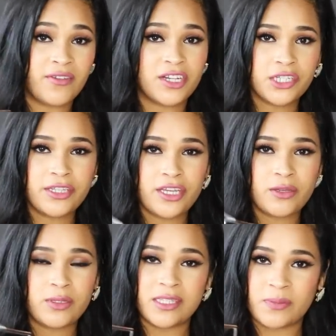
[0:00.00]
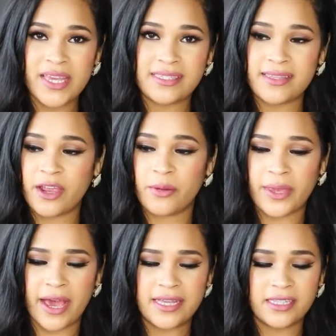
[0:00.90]
efficiently use the space in there
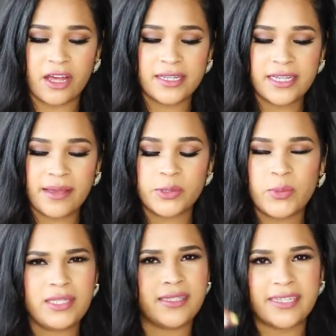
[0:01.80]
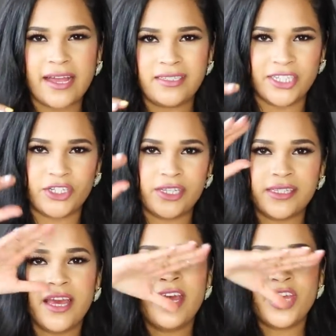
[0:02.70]
because a lot of times when you stack dishes,
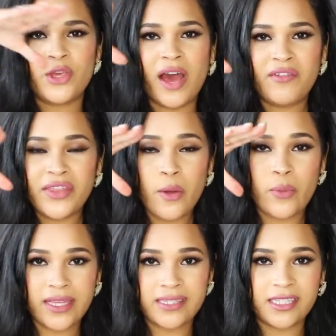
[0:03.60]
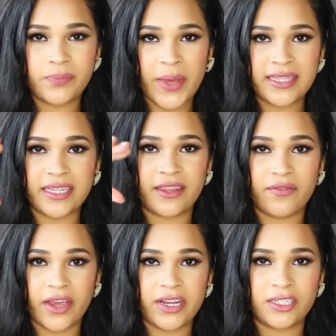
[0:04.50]
you have all that wasted space at the
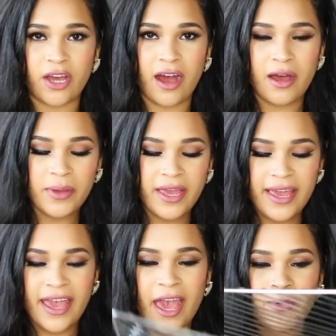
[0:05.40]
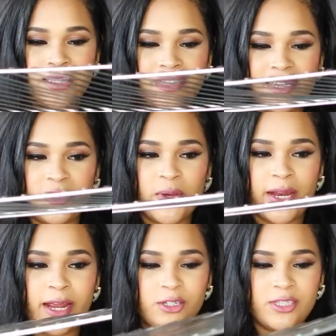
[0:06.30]
very top. And with these, you
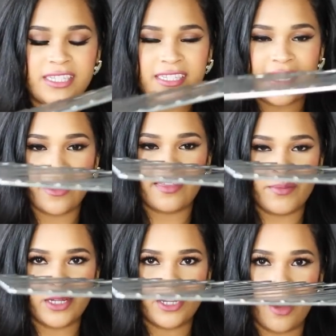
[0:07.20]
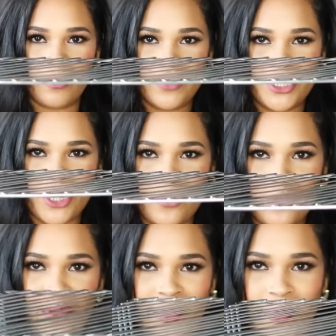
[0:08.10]
can actually stack them on top of each
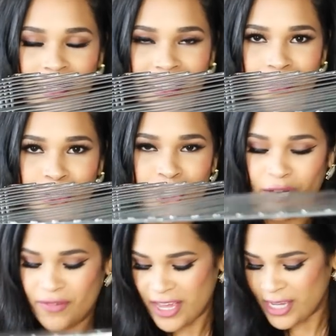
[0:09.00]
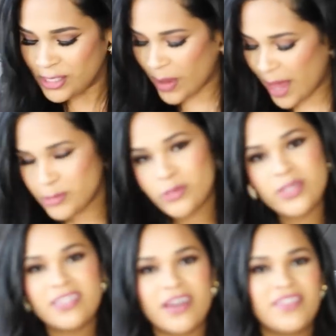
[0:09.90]
other within the same shelf. So I
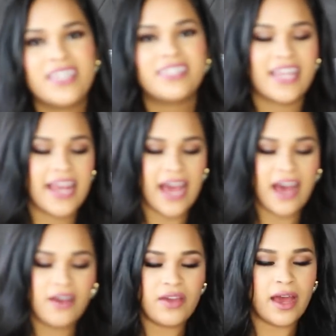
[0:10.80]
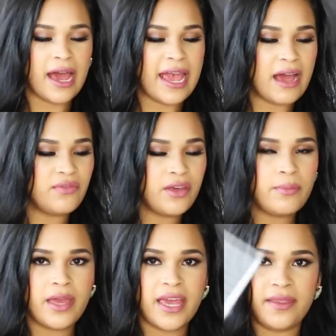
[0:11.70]
absolutely love these and I have, I have
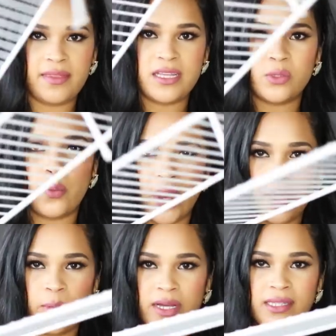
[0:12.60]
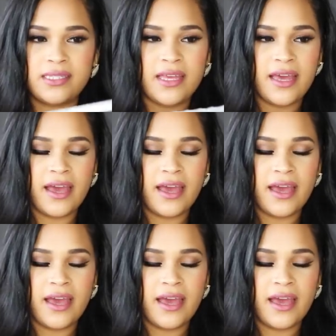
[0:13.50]
them in these white ones